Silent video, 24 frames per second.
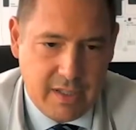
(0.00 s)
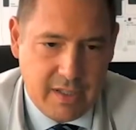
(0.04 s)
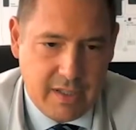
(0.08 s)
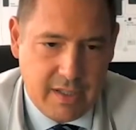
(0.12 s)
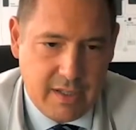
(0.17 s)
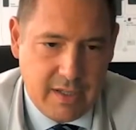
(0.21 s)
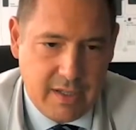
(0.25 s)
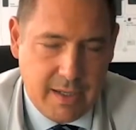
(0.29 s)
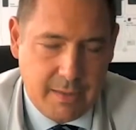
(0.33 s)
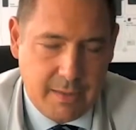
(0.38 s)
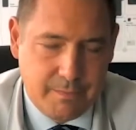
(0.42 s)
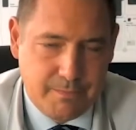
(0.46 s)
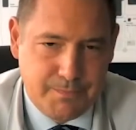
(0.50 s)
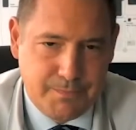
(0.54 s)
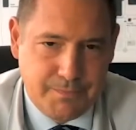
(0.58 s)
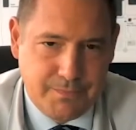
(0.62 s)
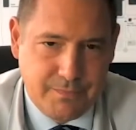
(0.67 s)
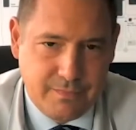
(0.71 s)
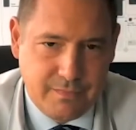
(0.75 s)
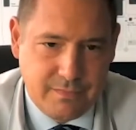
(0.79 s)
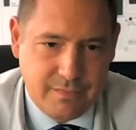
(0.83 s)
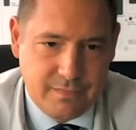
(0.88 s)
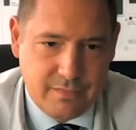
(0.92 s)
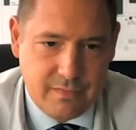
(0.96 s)

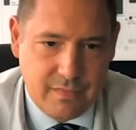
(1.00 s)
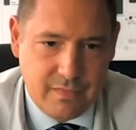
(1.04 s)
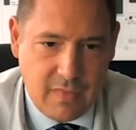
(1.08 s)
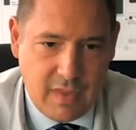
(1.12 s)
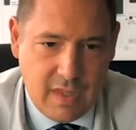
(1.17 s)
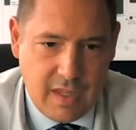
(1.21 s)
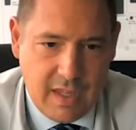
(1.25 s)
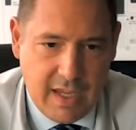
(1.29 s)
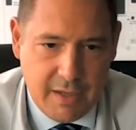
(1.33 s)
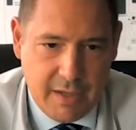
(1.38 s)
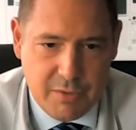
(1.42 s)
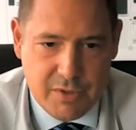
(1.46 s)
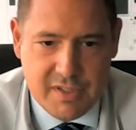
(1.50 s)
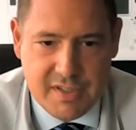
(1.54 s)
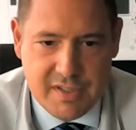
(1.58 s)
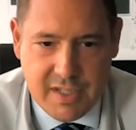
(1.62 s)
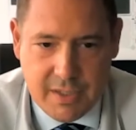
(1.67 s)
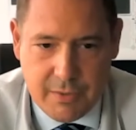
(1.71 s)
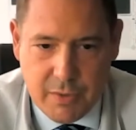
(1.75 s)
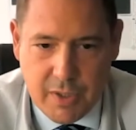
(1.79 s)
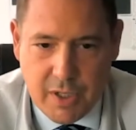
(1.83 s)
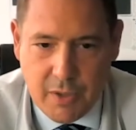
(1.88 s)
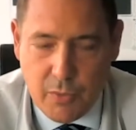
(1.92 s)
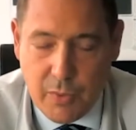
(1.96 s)
I would say
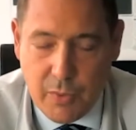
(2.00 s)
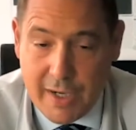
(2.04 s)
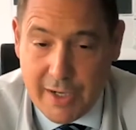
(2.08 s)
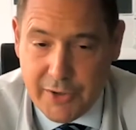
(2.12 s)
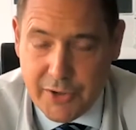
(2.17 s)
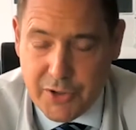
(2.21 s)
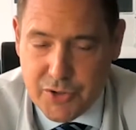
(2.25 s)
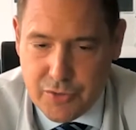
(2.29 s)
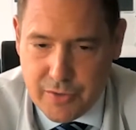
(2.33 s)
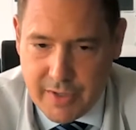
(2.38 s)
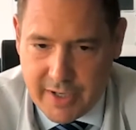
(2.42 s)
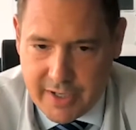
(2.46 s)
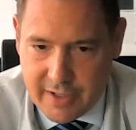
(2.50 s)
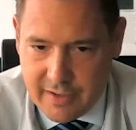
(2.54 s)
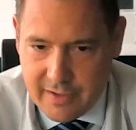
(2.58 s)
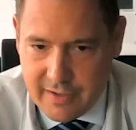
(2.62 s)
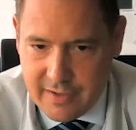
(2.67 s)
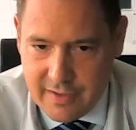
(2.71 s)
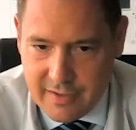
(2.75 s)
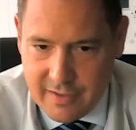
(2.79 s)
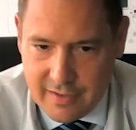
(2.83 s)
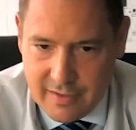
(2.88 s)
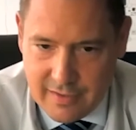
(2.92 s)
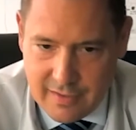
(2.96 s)
we are well on track.
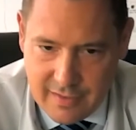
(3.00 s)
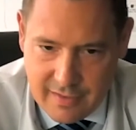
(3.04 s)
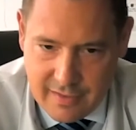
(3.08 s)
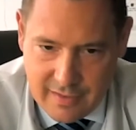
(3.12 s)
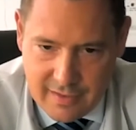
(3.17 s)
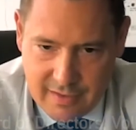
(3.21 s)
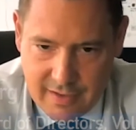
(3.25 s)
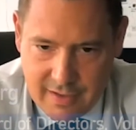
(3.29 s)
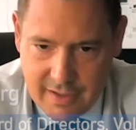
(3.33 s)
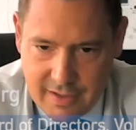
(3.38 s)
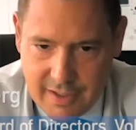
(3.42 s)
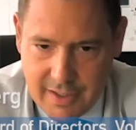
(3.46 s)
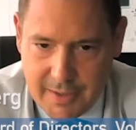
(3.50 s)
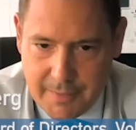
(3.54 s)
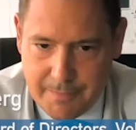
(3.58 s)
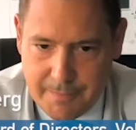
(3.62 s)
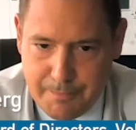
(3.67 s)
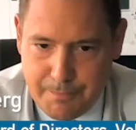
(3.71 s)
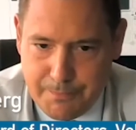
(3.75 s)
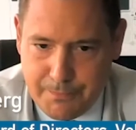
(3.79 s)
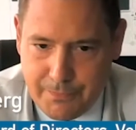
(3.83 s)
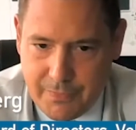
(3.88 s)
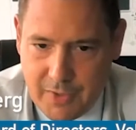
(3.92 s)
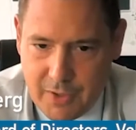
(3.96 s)

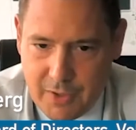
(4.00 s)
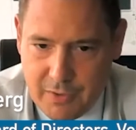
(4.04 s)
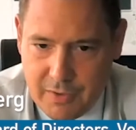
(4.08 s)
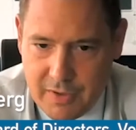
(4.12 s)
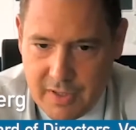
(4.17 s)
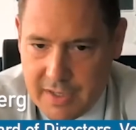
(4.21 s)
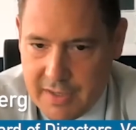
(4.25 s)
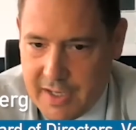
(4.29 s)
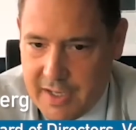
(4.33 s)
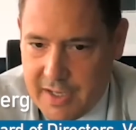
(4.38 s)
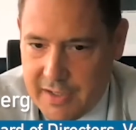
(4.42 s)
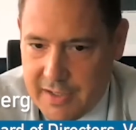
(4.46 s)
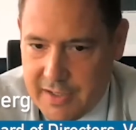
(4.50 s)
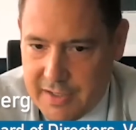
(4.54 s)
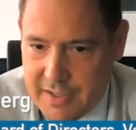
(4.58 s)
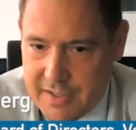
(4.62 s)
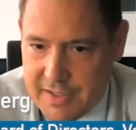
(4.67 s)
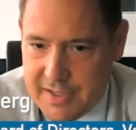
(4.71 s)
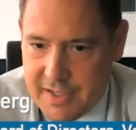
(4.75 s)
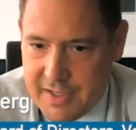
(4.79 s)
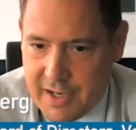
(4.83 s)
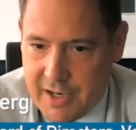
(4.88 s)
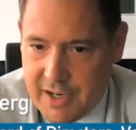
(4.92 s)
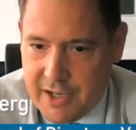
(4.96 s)
On the other hand, it is
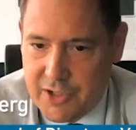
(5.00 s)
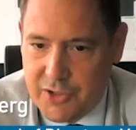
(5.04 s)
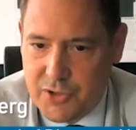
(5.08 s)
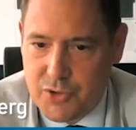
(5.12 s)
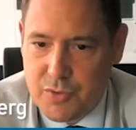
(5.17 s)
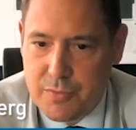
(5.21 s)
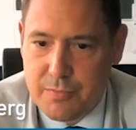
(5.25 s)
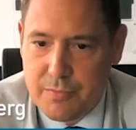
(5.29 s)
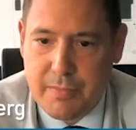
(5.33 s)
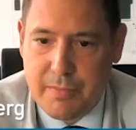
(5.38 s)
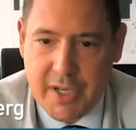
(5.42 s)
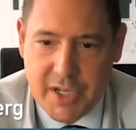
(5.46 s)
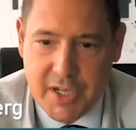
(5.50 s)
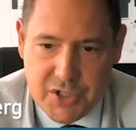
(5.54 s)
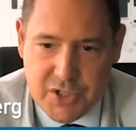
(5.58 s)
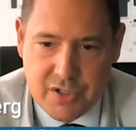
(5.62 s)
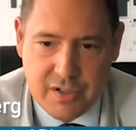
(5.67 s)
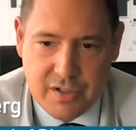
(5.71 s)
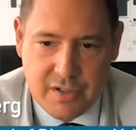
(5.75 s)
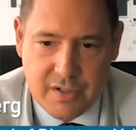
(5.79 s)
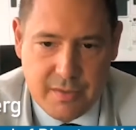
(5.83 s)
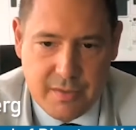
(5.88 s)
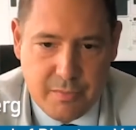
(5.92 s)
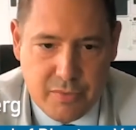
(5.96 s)
hard to
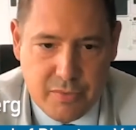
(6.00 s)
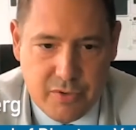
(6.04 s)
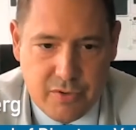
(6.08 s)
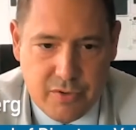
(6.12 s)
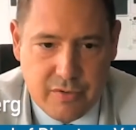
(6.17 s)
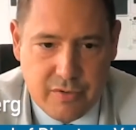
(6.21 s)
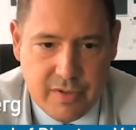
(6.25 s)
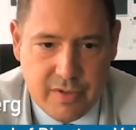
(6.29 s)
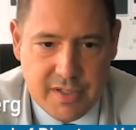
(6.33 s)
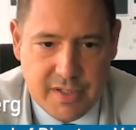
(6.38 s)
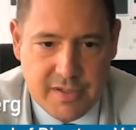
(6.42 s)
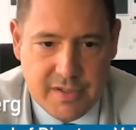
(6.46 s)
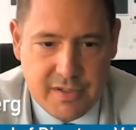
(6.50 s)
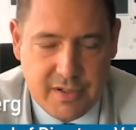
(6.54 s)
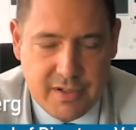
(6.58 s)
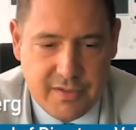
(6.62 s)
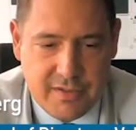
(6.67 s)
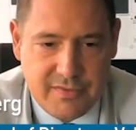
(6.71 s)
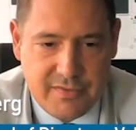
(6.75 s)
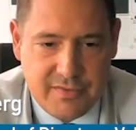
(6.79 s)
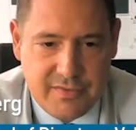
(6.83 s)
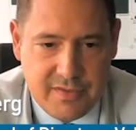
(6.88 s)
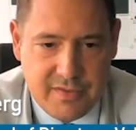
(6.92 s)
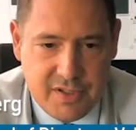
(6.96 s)
measure the progress of
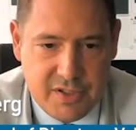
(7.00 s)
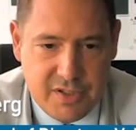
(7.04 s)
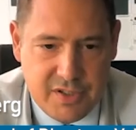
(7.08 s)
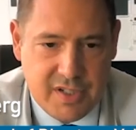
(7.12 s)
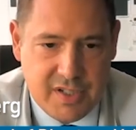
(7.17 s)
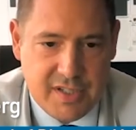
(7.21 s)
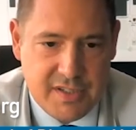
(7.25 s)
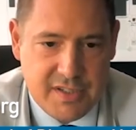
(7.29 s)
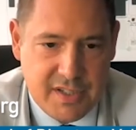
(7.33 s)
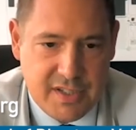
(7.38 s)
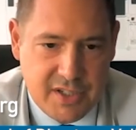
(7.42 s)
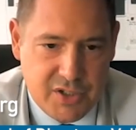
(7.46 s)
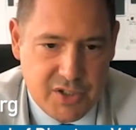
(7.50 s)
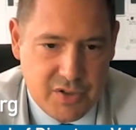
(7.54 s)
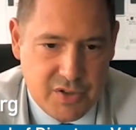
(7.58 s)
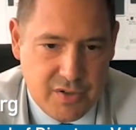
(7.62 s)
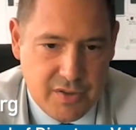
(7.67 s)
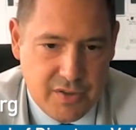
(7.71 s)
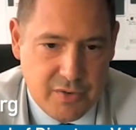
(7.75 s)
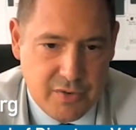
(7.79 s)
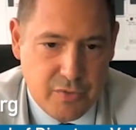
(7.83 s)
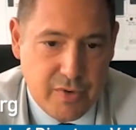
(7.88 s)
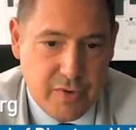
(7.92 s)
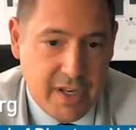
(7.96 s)
digitization or
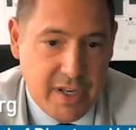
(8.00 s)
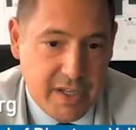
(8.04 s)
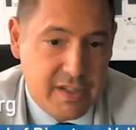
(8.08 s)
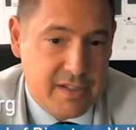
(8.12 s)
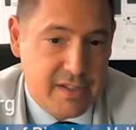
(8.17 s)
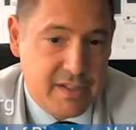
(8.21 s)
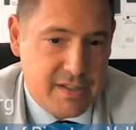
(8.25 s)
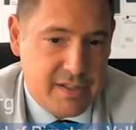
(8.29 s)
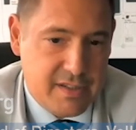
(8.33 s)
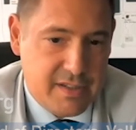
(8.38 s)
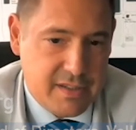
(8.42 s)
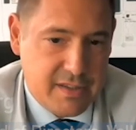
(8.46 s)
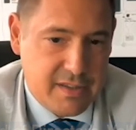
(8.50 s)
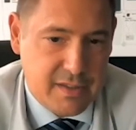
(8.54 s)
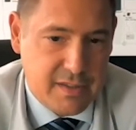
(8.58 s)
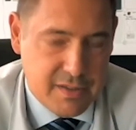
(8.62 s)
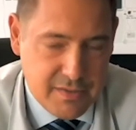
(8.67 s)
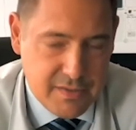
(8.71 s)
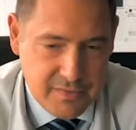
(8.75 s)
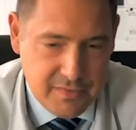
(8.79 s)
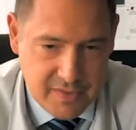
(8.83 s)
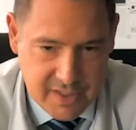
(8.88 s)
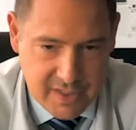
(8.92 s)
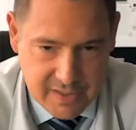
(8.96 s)
the readiness in
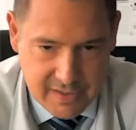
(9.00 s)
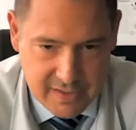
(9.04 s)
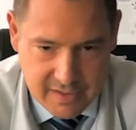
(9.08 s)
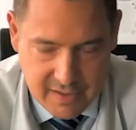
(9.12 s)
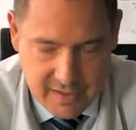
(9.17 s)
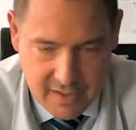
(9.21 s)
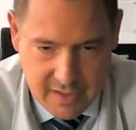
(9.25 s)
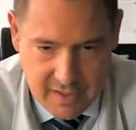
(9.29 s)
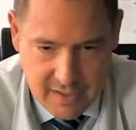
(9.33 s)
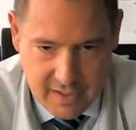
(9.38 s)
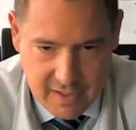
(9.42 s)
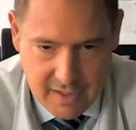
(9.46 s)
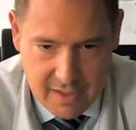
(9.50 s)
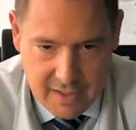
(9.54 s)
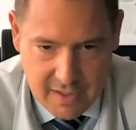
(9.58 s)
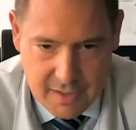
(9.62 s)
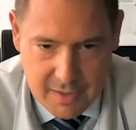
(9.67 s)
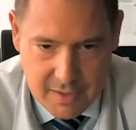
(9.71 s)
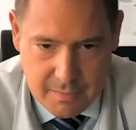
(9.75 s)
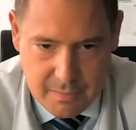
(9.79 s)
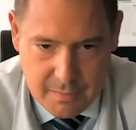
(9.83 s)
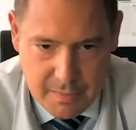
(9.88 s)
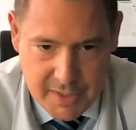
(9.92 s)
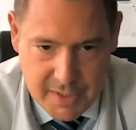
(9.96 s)
this field.
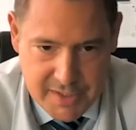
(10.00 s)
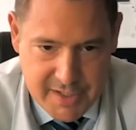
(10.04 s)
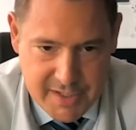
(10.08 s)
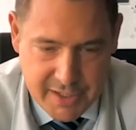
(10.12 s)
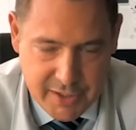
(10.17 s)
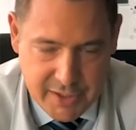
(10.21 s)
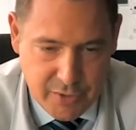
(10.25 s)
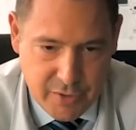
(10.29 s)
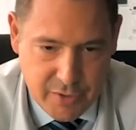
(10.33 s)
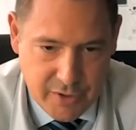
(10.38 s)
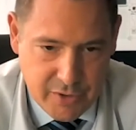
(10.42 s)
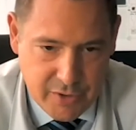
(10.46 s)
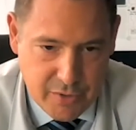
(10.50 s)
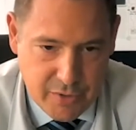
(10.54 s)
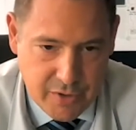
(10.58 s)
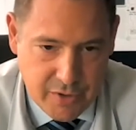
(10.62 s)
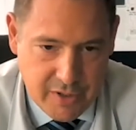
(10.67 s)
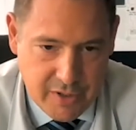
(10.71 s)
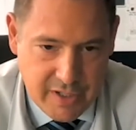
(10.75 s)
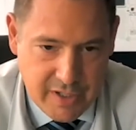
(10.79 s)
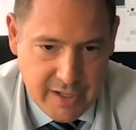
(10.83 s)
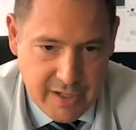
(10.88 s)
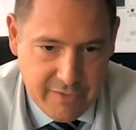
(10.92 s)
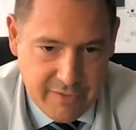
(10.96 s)
Basically, you're
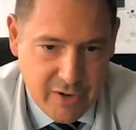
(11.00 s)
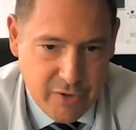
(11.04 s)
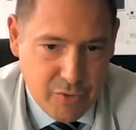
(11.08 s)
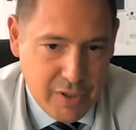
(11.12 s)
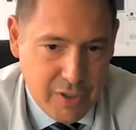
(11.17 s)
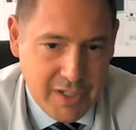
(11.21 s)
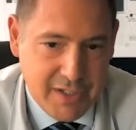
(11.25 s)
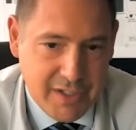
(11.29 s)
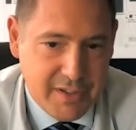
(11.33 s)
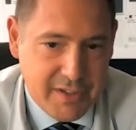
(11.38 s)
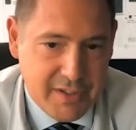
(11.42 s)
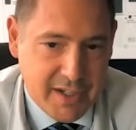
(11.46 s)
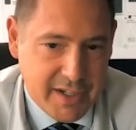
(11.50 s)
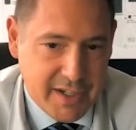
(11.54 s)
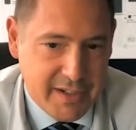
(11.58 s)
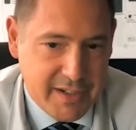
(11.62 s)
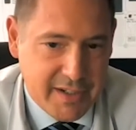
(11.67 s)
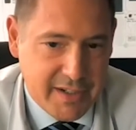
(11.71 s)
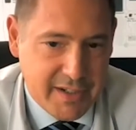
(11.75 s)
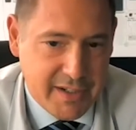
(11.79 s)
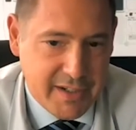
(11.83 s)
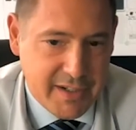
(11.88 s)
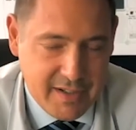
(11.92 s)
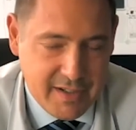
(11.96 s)
never really
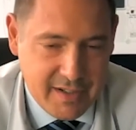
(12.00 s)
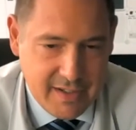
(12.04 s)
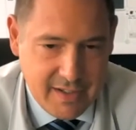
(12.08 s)
done.